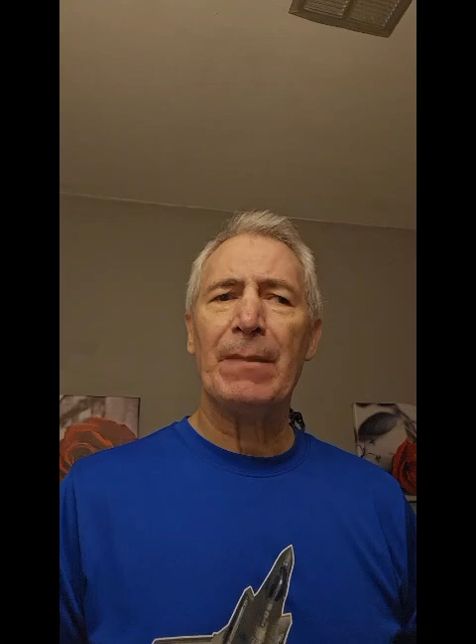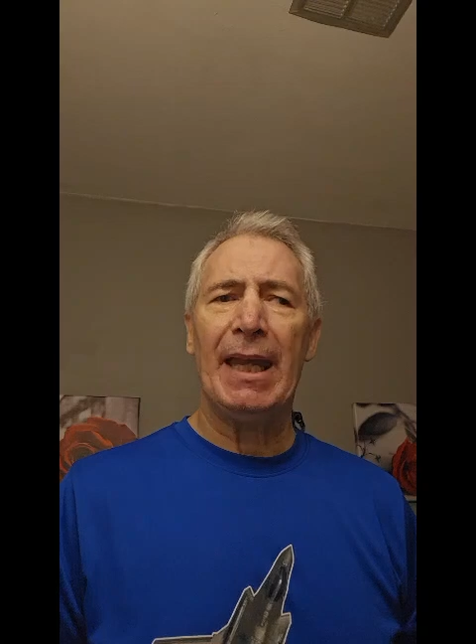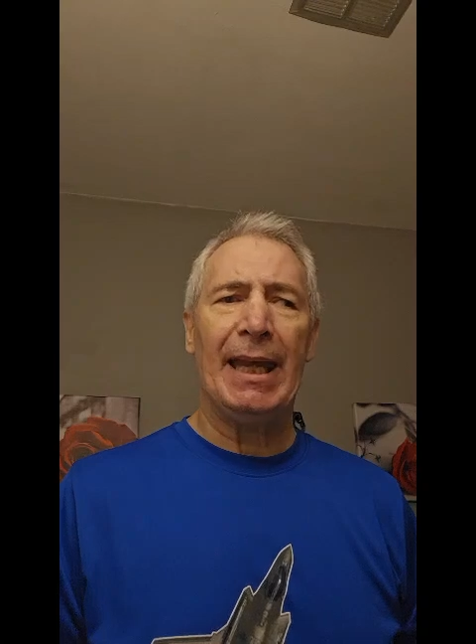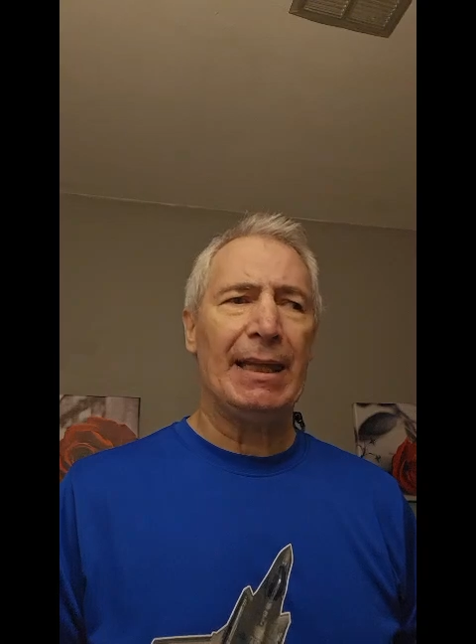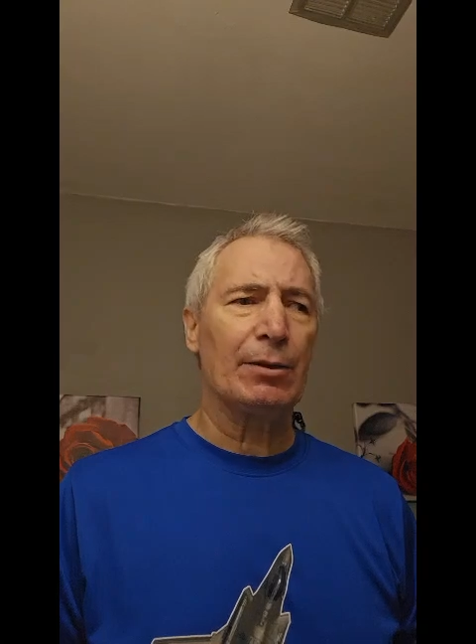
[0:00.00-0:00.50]

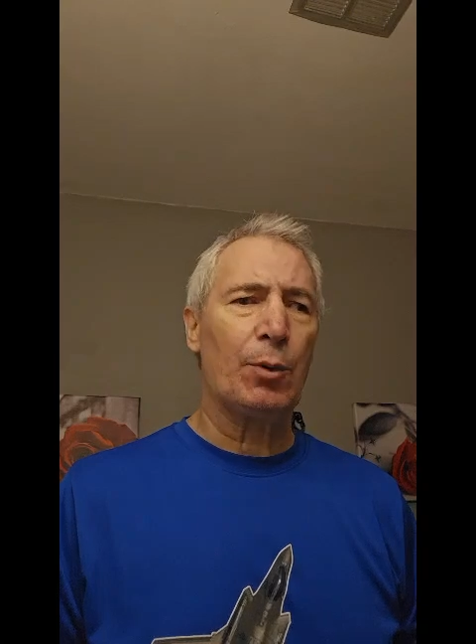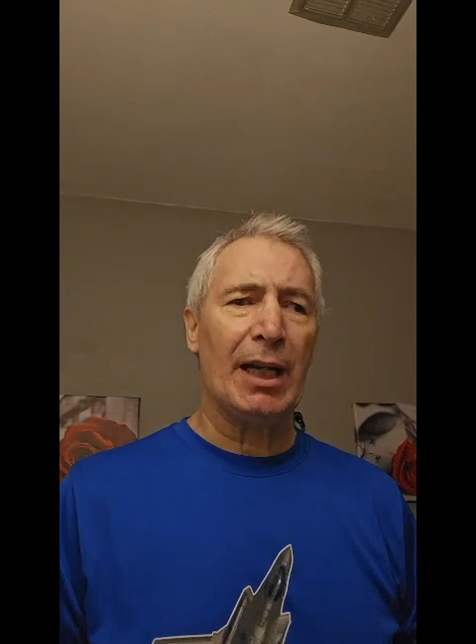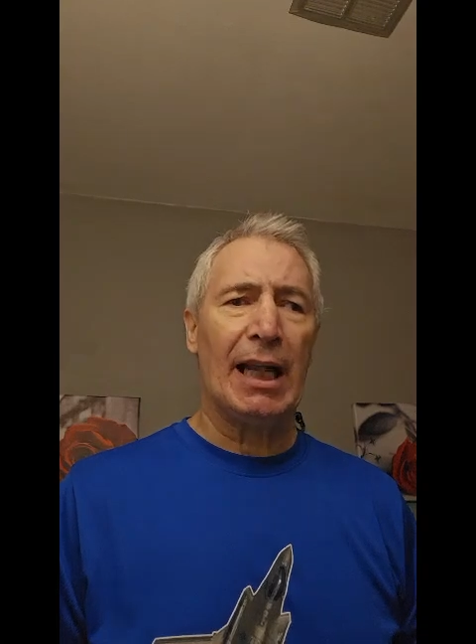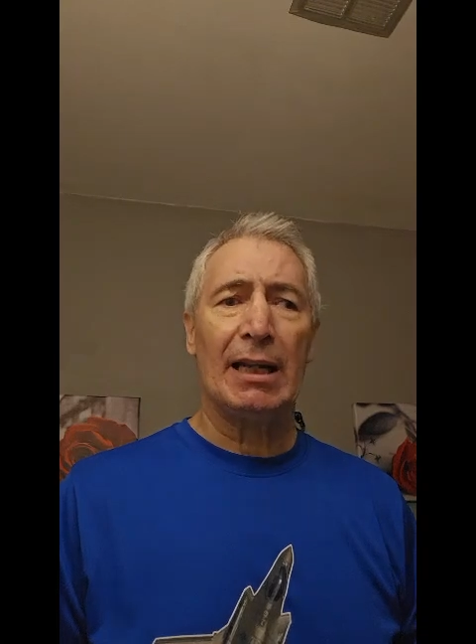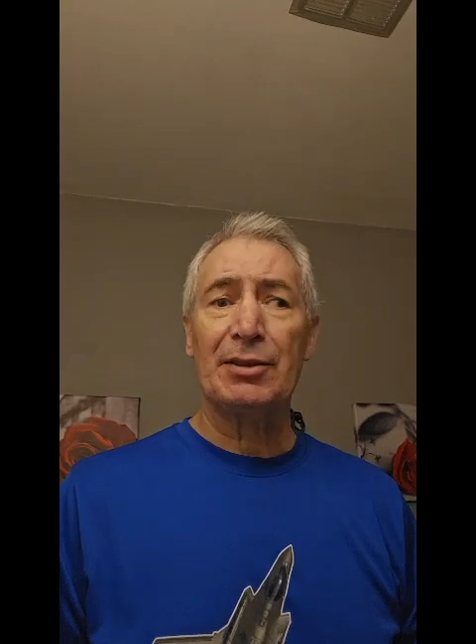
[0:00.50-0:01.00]
And
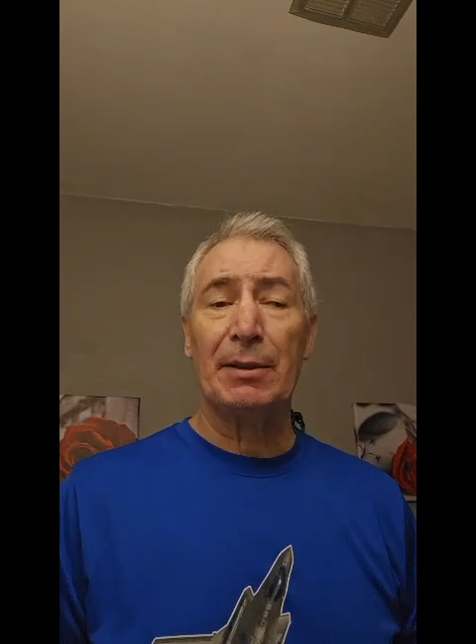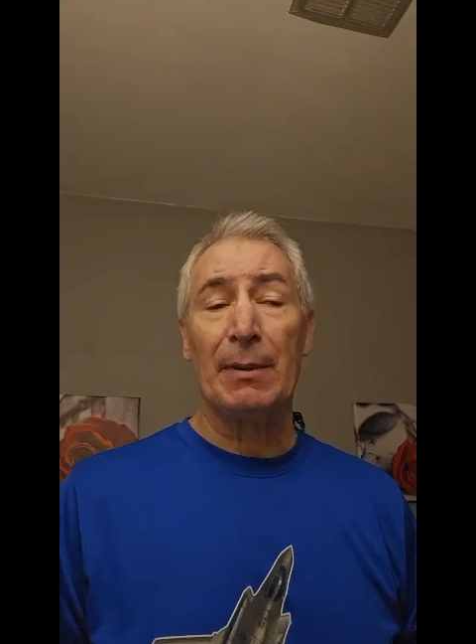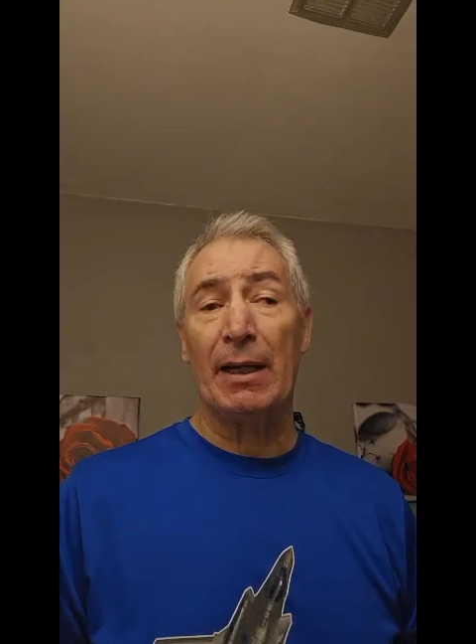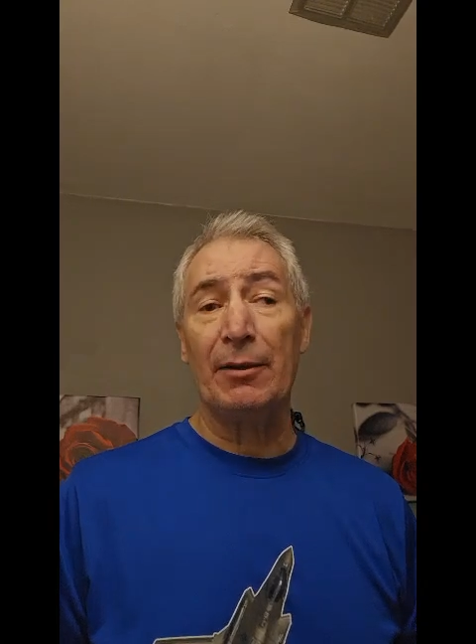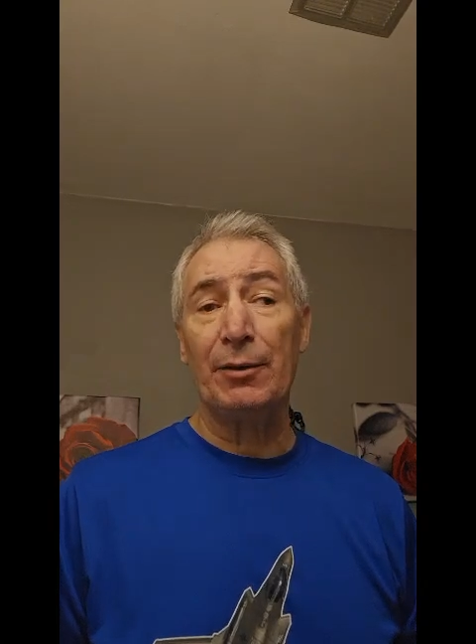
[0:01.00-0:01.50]
quite honestly,
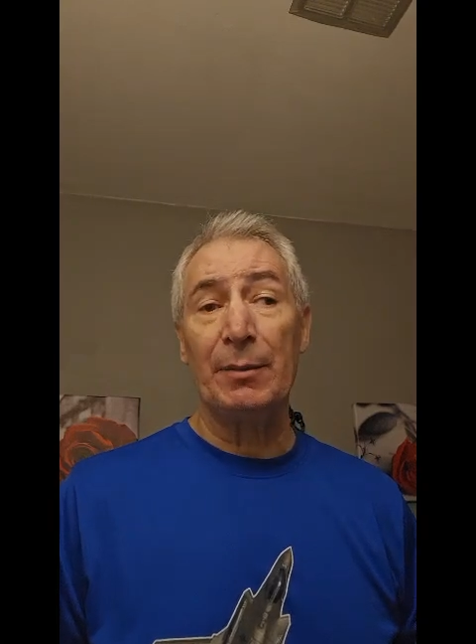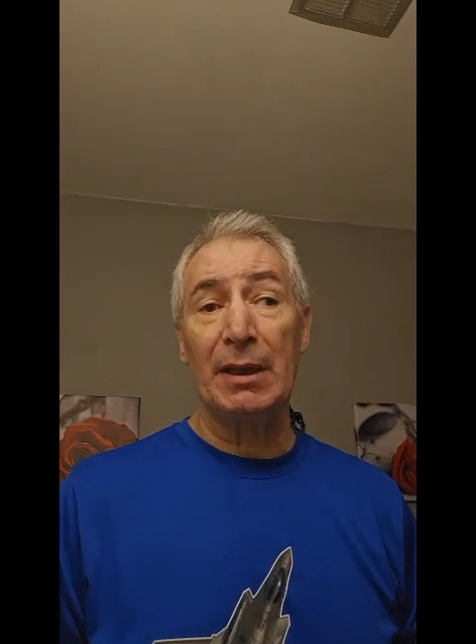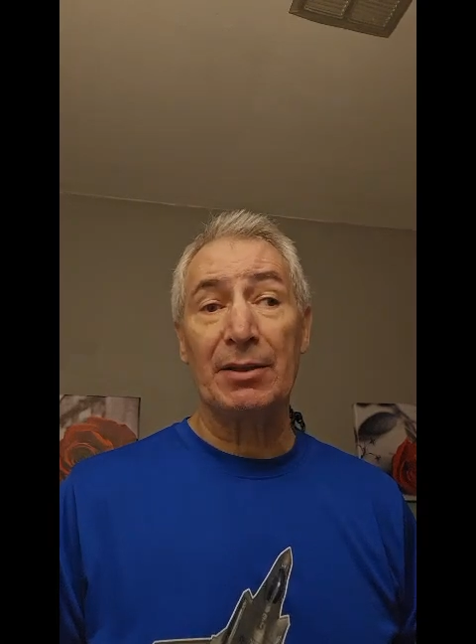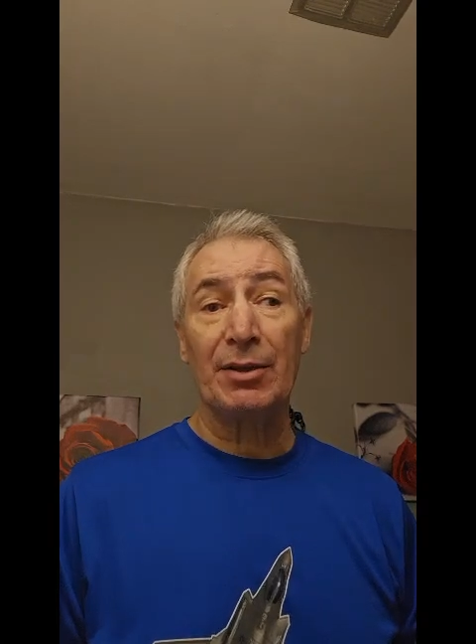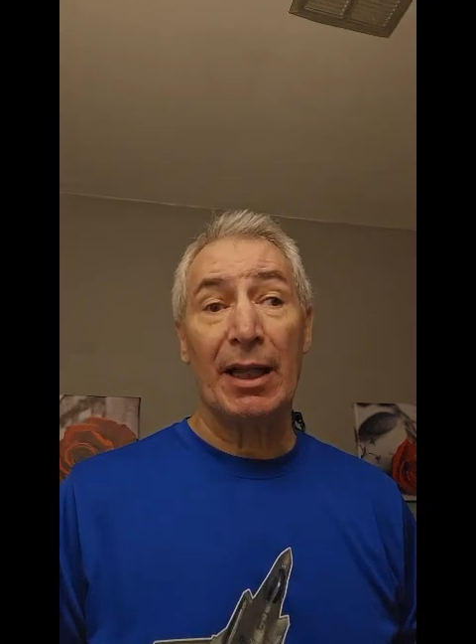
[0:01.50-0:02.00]
probably a few
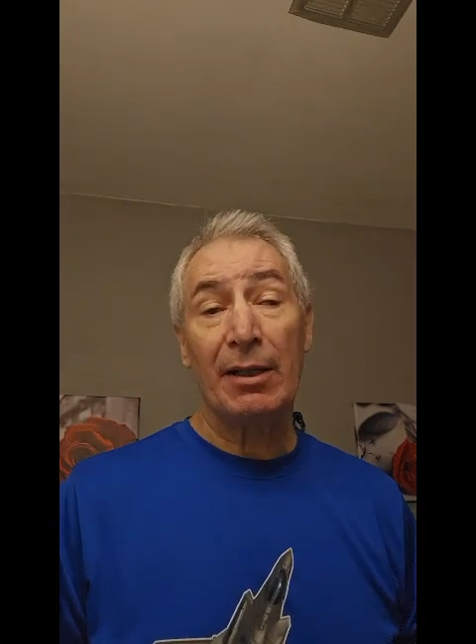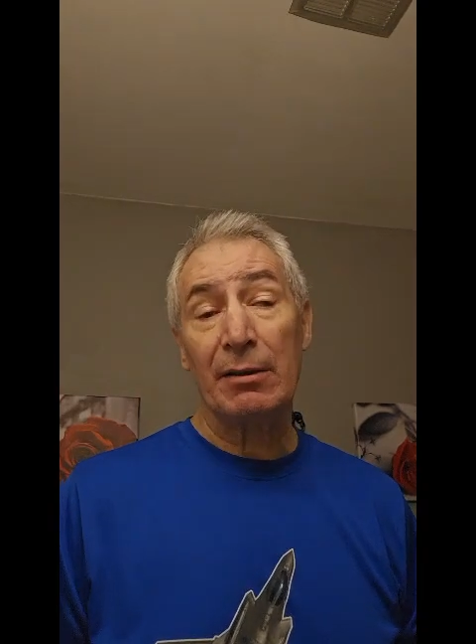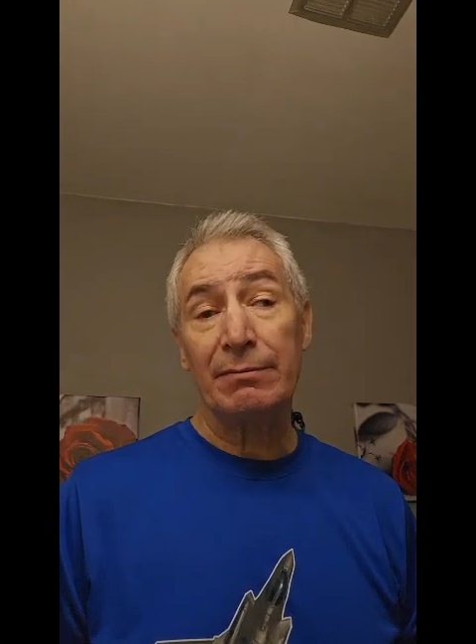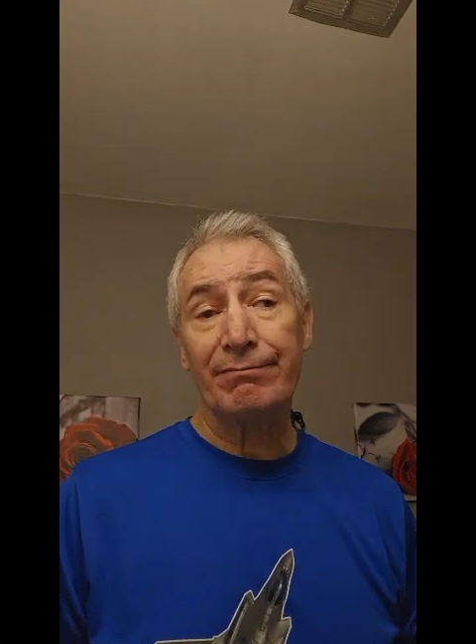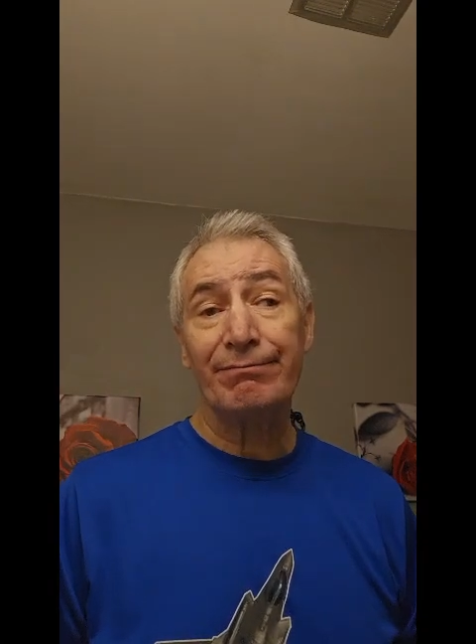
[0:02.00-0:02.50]
minutes
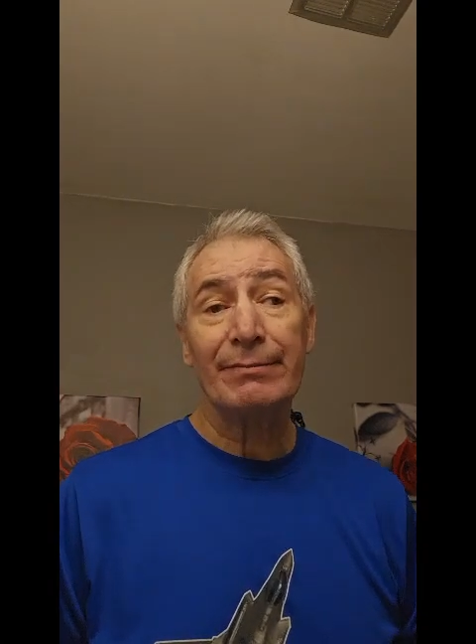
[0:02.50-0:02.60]
later,